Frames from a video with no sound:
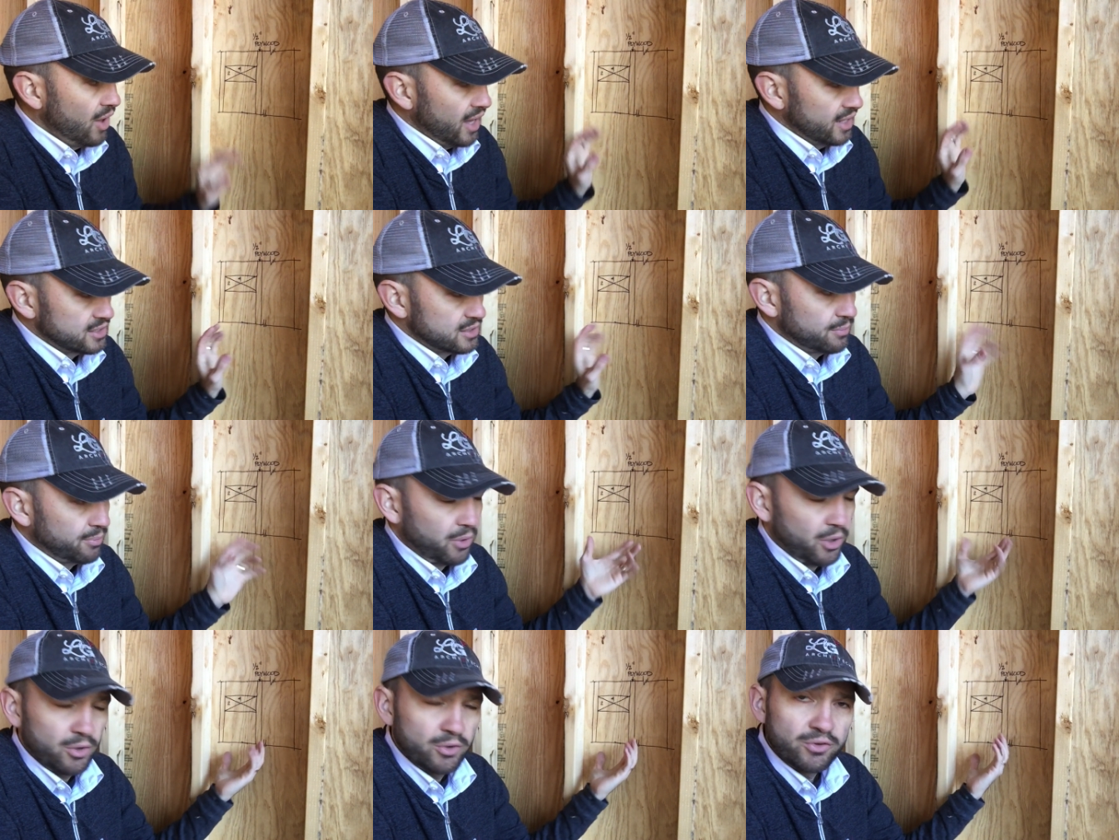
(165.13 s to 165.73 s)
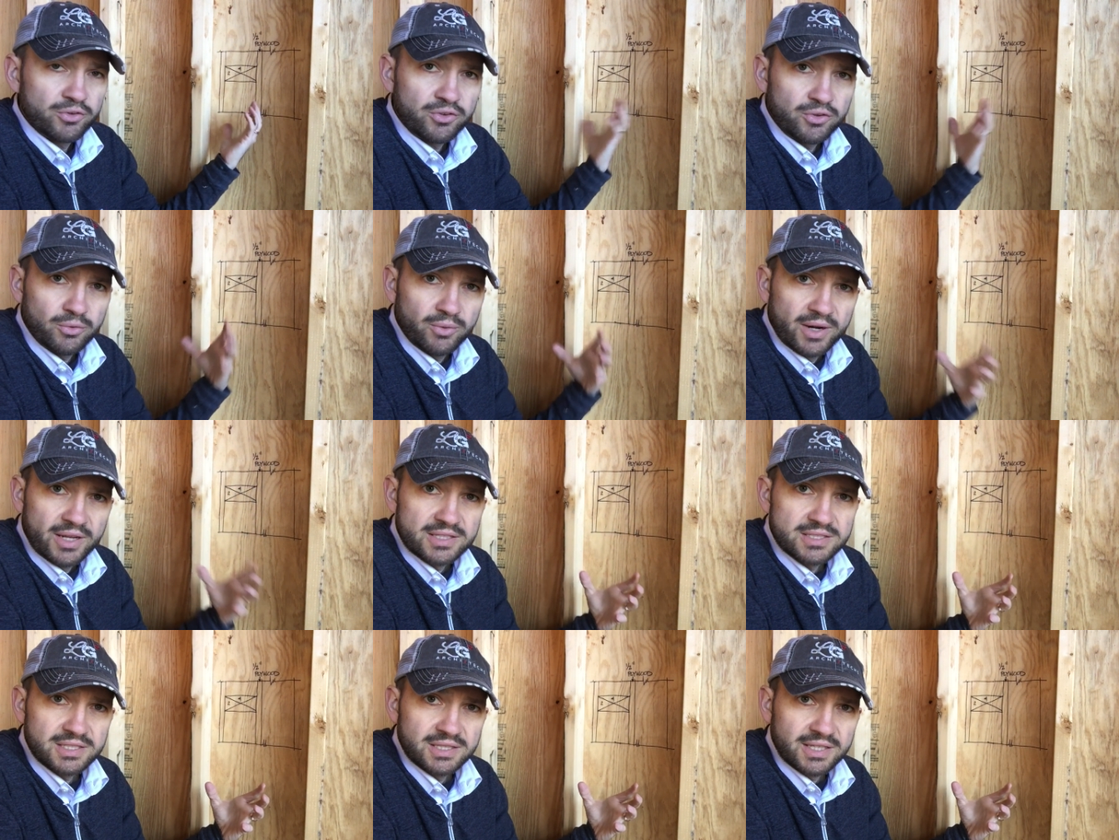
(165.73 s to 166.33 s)
As opposed to
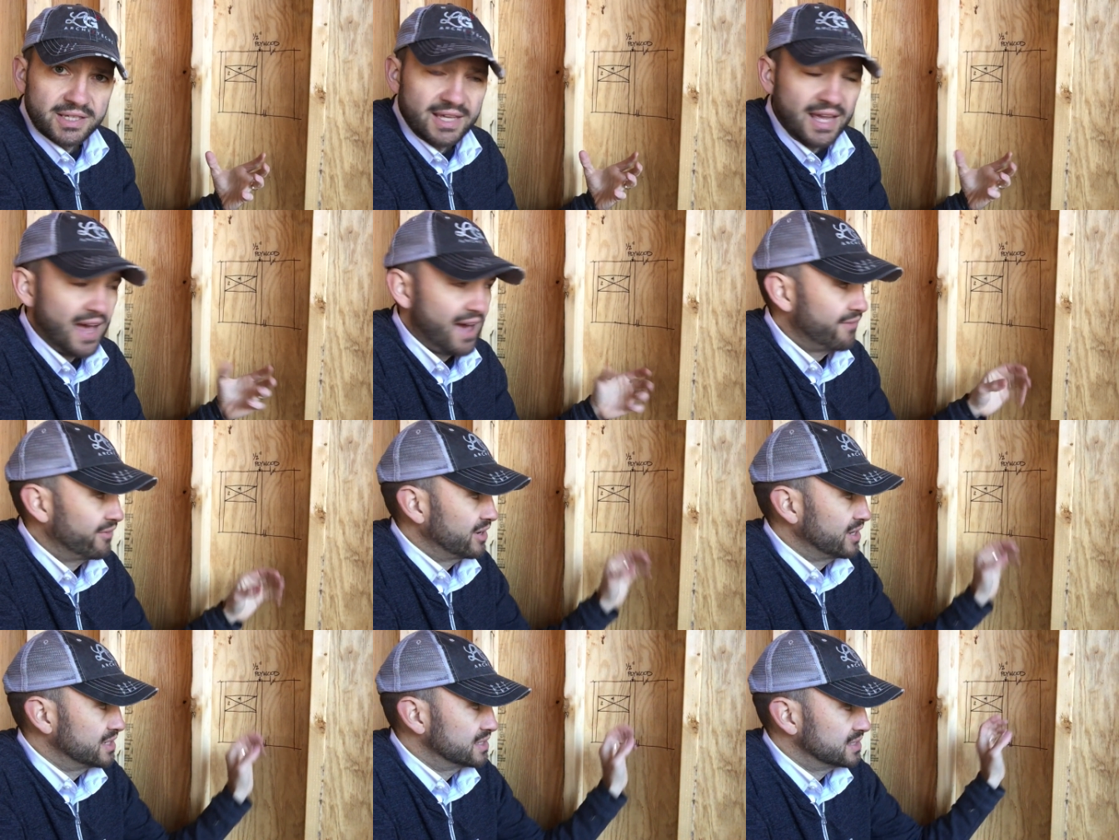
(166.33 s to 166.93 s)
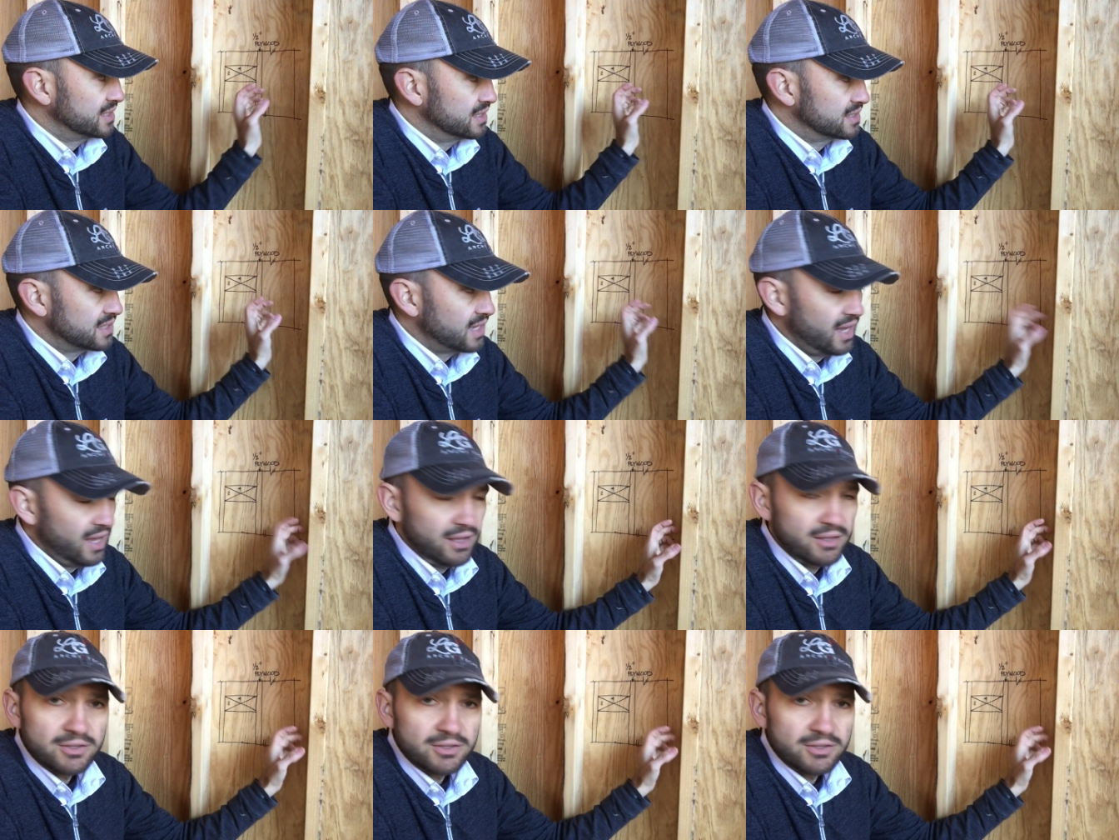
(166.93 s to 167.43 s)
when it's in the cavities, it's